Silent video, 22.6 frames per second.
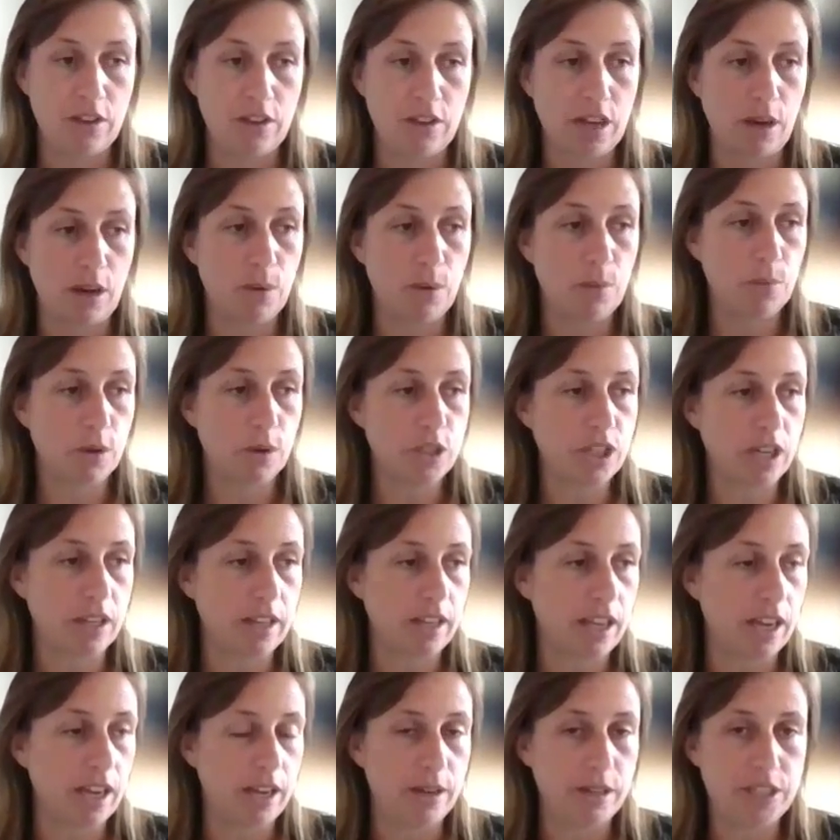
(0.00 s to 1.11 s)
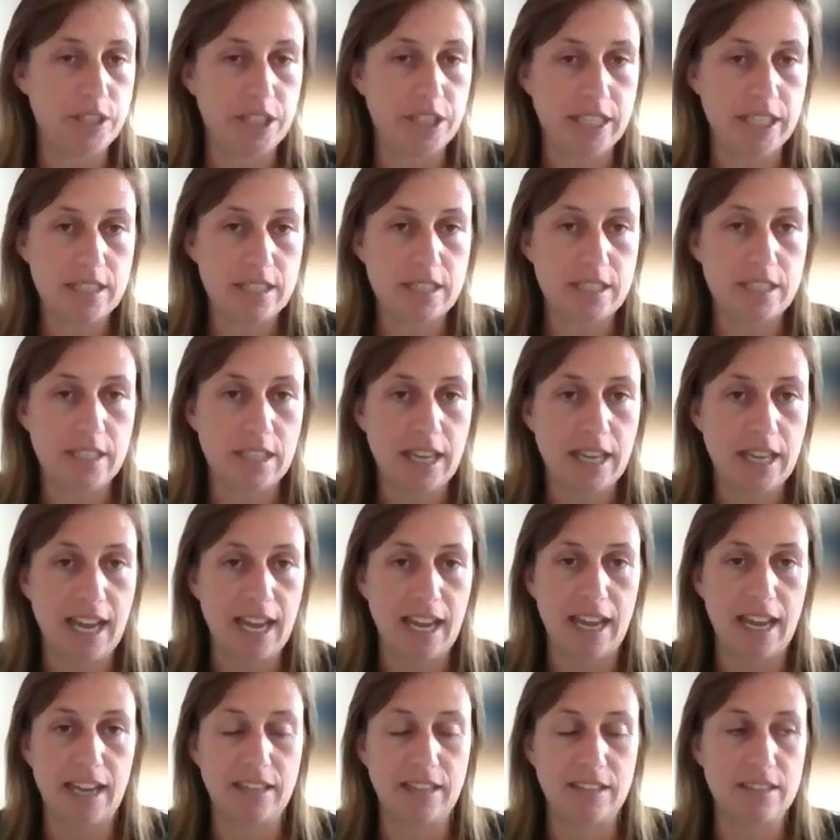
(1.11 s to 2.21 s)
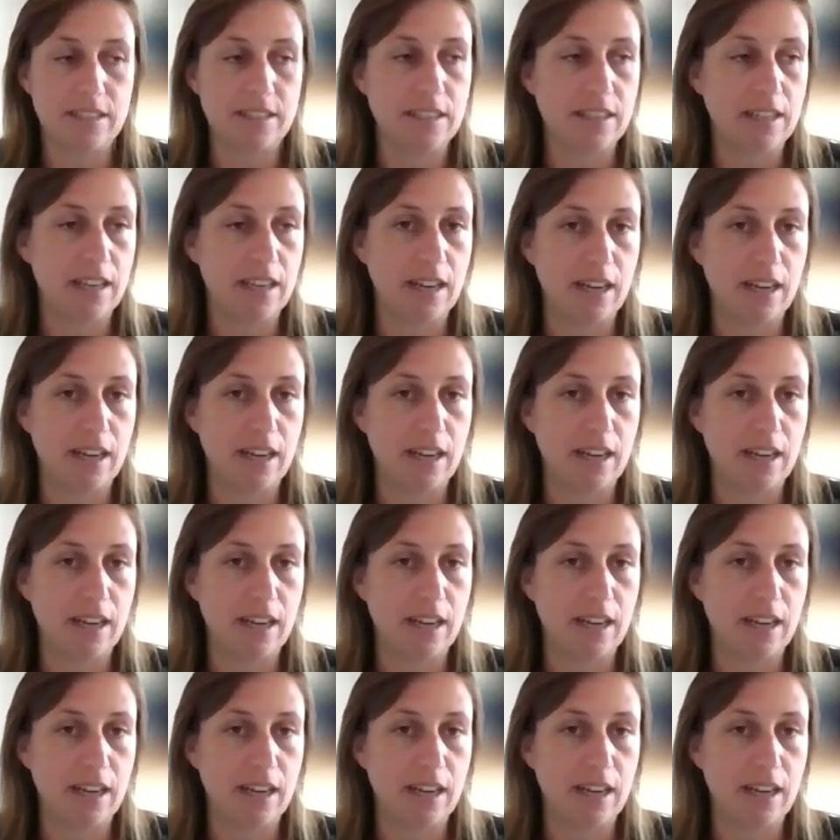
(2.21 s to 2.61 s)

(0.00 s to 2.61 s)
go and watch other coaches and